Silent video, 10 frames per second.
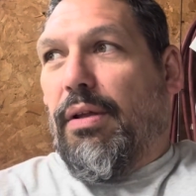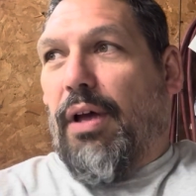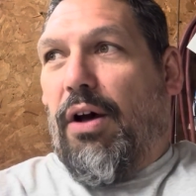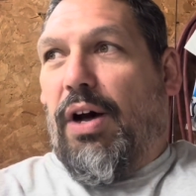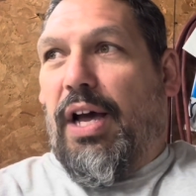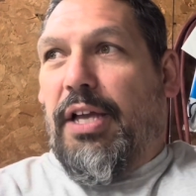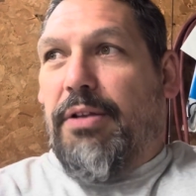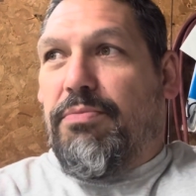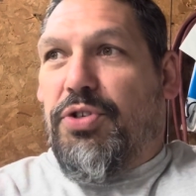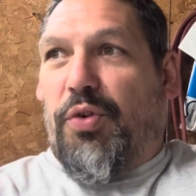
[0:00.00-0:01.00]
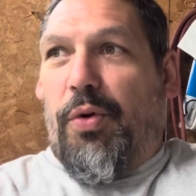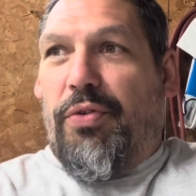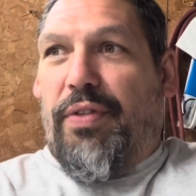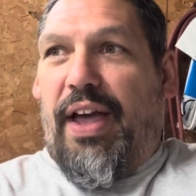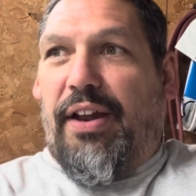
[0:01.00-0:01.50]
how I
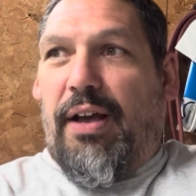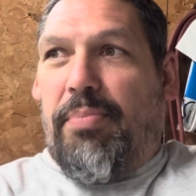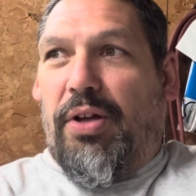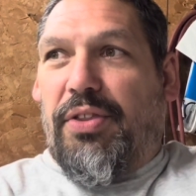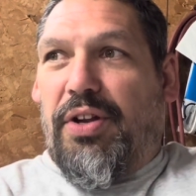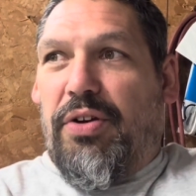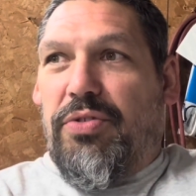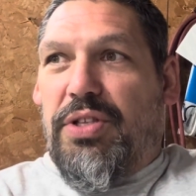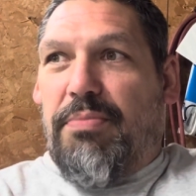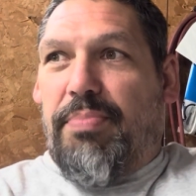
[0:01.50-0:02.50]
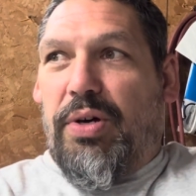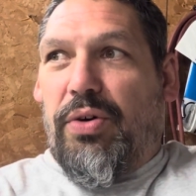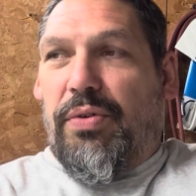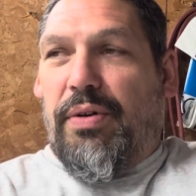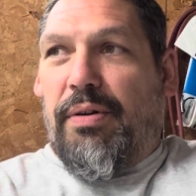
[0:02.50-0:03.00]
screwed that up on the nose of the
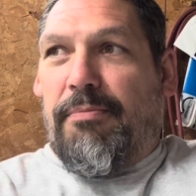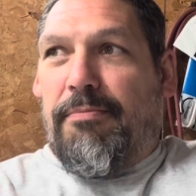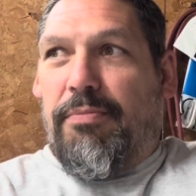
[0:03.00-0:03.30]
boat and